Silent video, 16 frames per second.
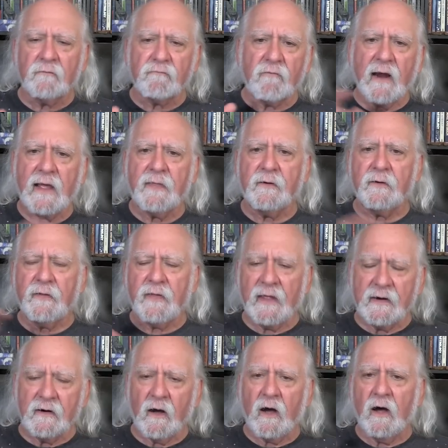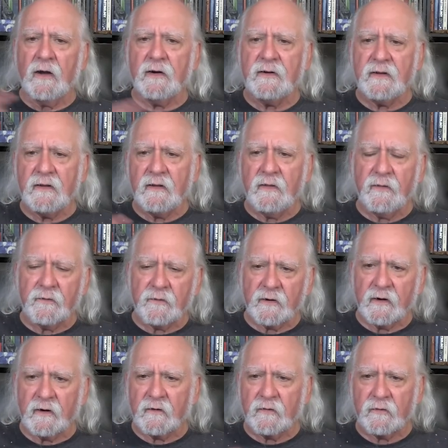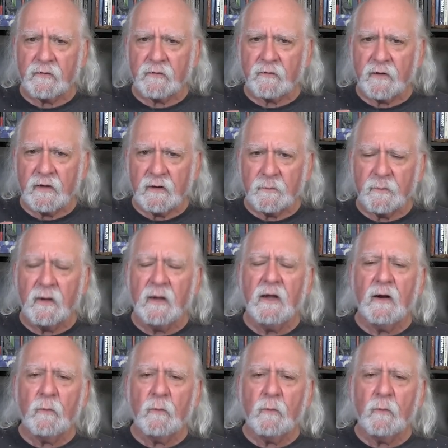rather than on either extreme.